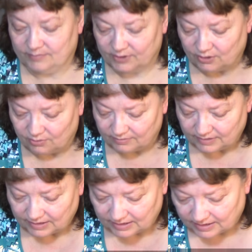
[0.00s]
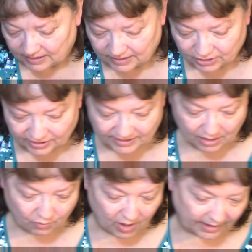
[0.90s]
So, just
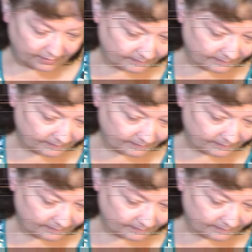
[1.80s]
that one.